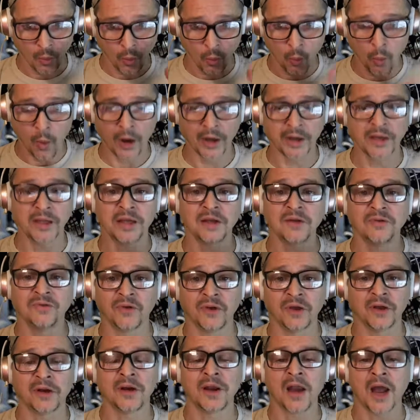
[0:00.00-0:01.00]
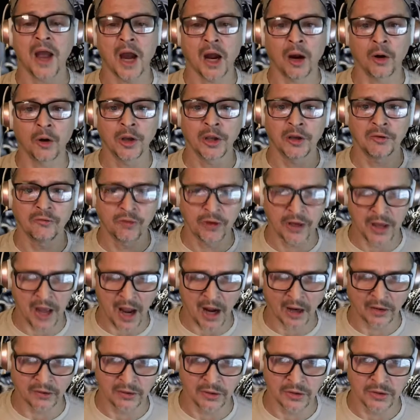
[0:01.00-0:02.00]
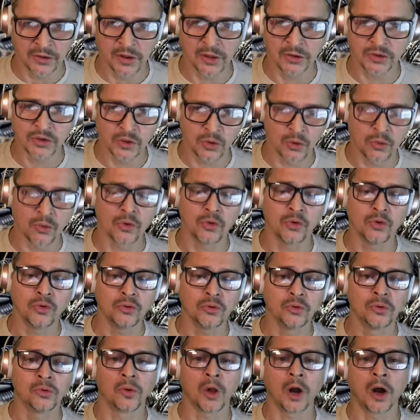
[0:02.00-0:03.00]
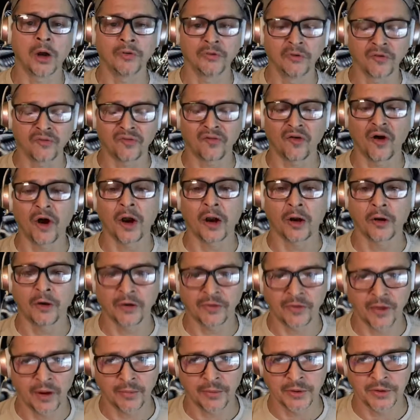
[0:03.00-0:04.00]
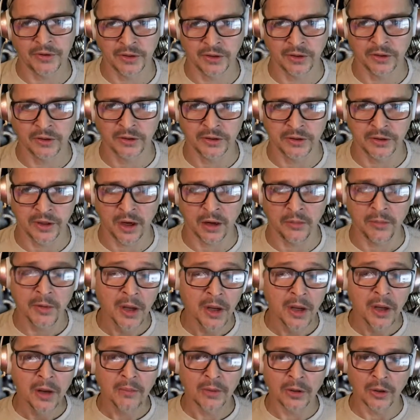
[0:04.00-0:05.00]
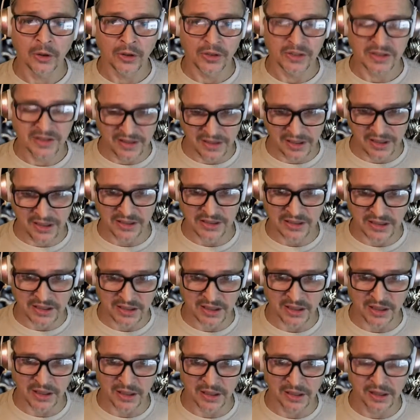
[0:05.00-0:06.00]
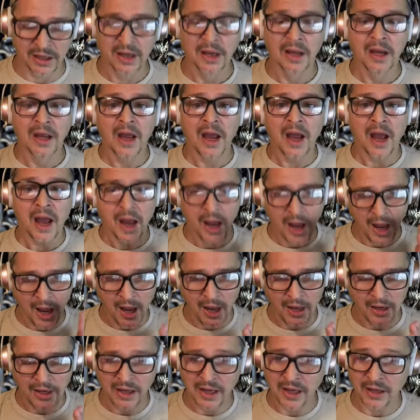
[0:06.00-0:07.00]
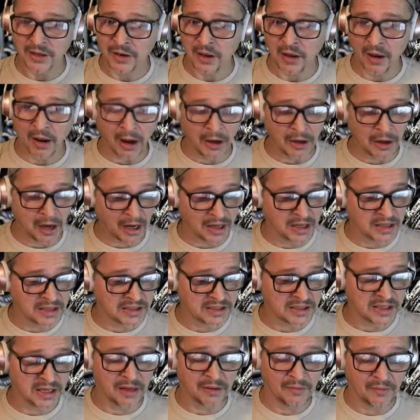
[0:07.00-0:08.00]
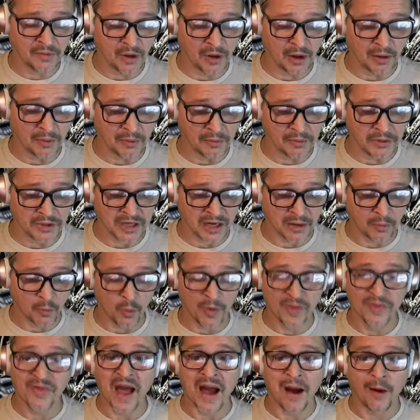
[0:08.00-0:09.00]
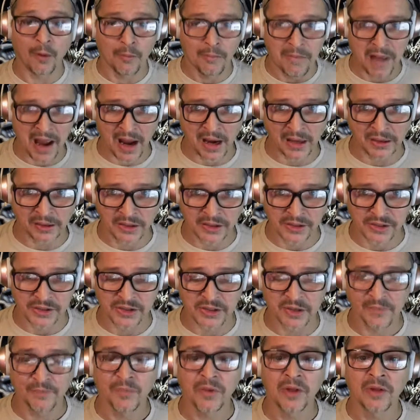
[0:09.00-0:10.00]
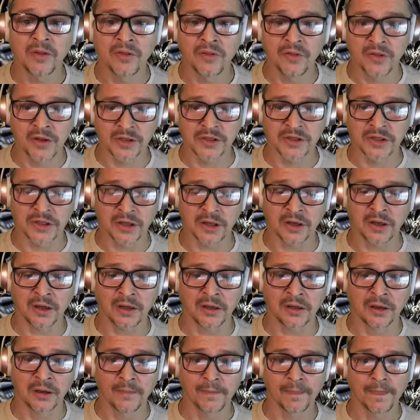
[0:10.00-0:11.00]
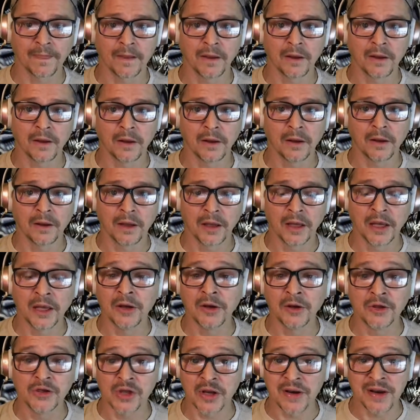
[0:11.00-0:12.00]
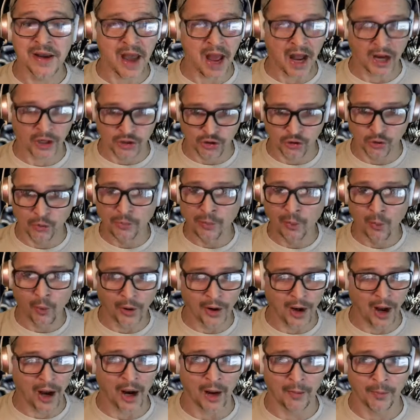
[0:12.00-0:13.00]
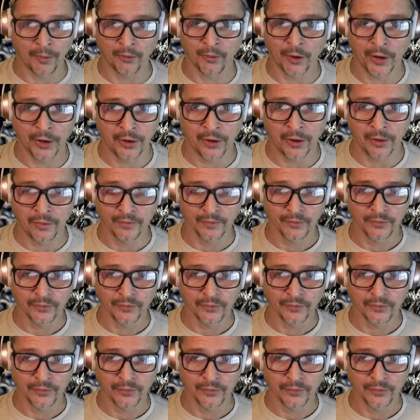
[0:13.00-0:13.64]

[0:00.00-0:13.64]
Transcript: what he did and how he reacted so cool under fire at that particular time. Because this kid had, he had, I, I didn't see, it was like without malice, this kid, he is a natural born operator.